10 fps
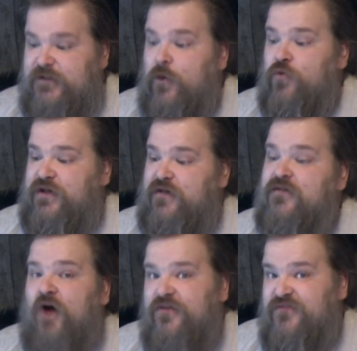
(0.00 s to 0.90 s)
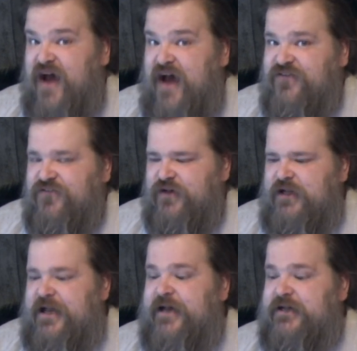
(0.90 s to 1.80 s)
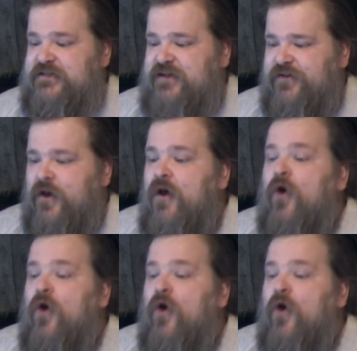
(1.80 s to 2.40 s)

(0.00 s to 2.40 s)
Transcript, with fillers: Loki thought fast, and he said,